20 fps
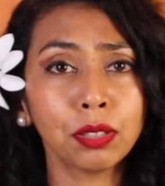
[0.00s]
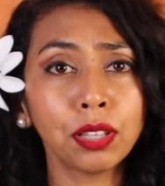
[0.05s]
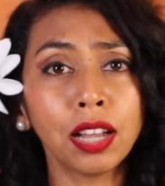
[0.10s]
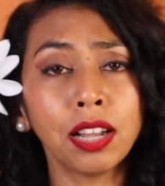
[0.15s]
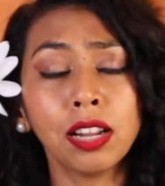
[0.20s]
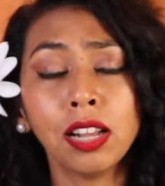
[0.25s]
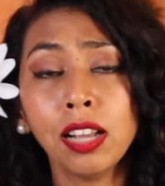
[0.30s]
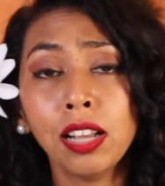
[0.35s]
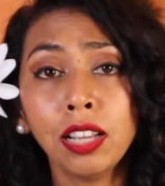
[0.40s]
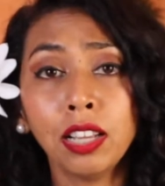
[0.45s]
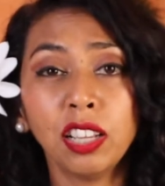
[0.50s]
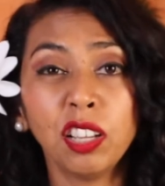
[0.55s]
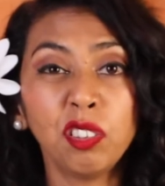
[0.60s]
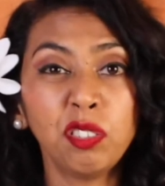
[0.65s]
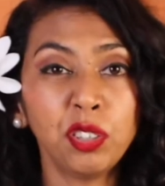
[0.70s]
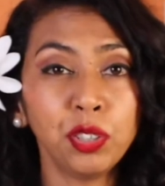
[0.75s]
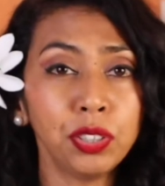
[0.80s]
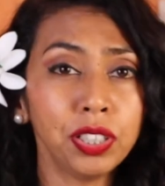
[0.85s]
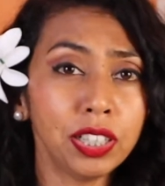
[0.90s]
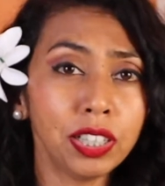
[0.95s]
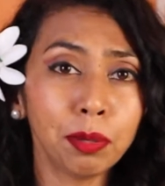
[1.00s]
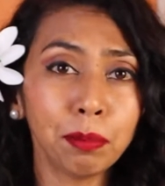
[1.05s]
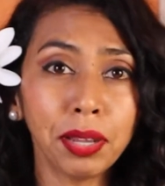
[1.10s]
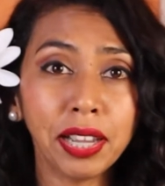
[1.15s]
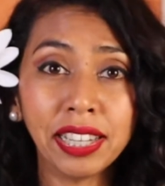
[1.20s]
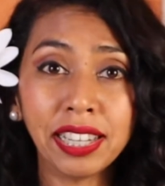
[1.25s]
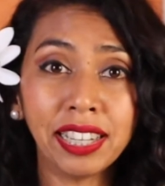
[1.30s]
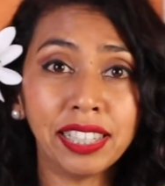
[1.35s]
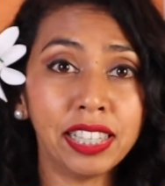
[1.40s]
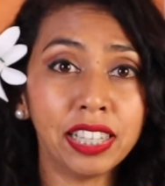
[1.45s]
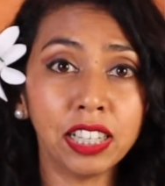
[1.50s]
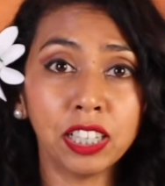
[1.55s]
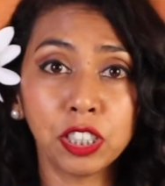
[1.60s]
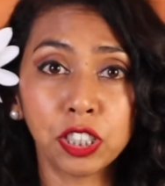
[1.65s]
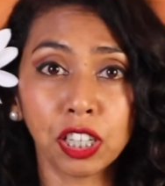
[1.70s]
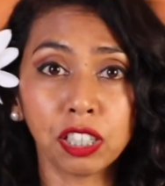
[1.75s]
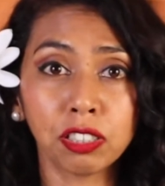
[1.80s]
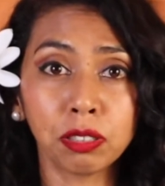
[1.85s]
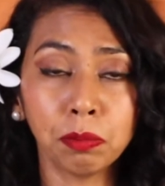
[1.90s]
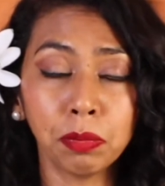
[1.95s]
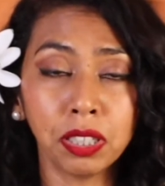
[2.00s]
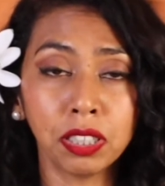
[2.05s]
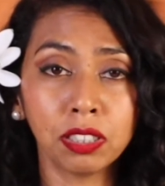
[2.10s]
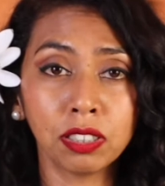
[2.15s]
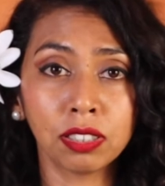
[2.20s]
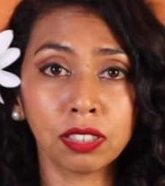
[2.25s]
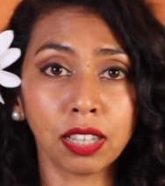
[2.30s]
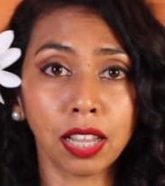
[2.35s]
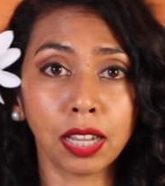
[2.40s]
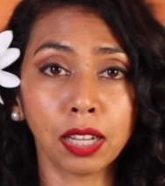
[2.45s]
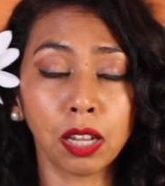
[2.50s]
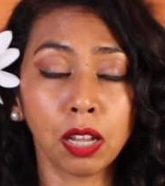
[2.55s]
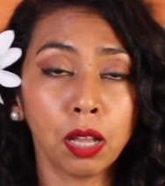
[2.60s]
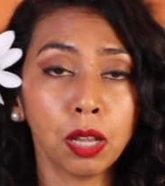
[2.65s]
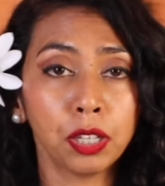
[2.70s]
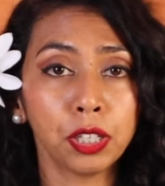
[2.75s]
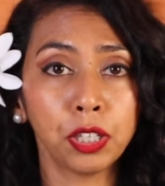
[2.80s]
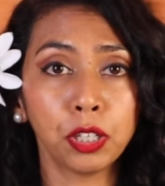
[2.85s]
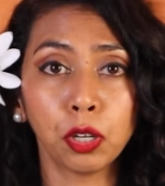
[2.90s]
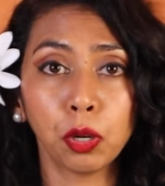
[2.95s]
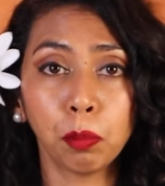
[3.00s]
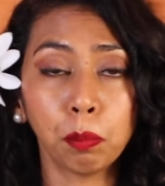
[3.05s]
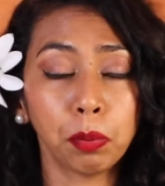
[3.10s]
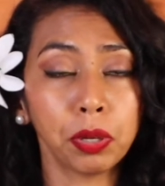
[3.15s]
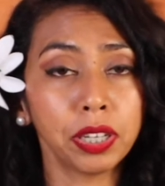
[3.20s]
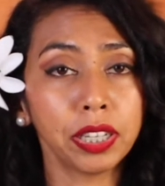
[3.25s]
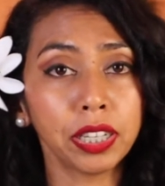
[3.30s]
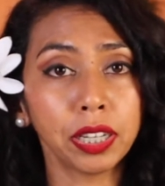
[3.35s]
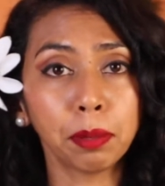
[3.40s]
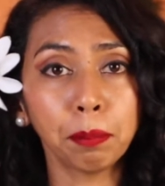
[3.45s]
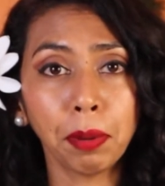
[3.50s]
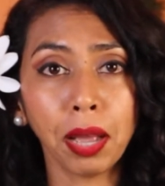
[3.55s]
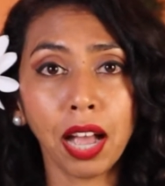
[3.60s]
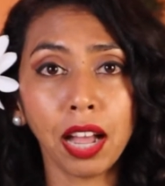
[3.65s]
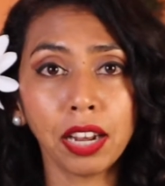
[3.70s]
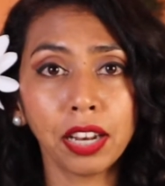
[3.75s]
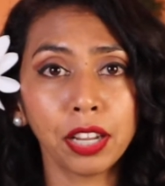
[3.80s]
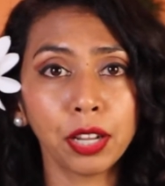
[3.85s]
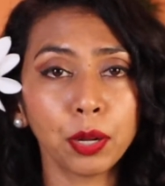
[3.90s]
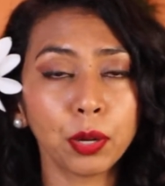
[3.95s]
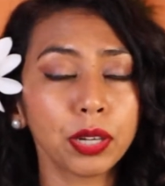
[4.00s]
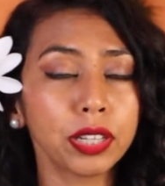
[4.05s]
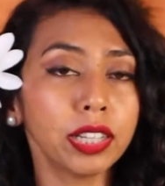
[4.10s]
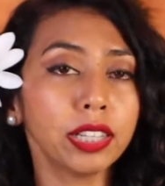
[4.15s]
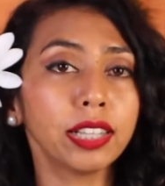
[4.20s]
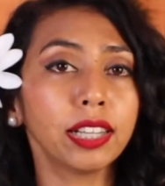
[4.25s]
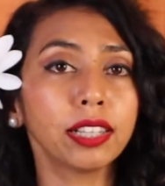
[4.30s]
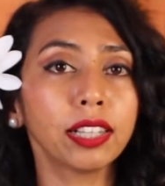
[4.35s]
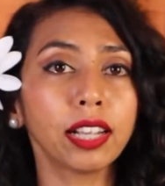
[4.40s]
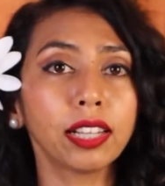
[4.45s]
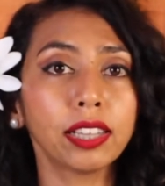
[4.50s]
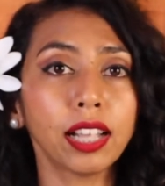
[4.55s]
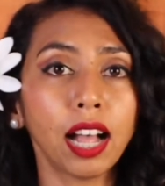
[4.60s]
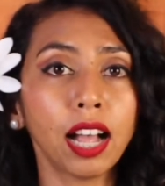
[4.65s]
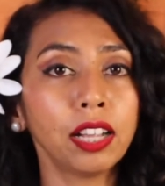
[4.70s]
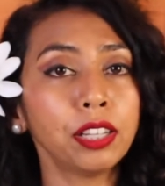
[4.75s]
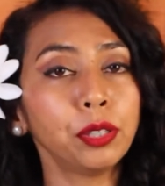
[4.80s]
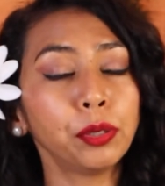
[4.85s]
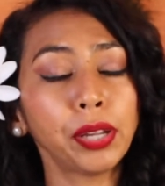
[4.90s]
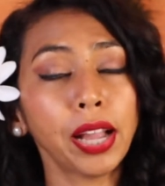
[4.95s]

that if you need to make any adjustments, like, putting in padding or anything like that, you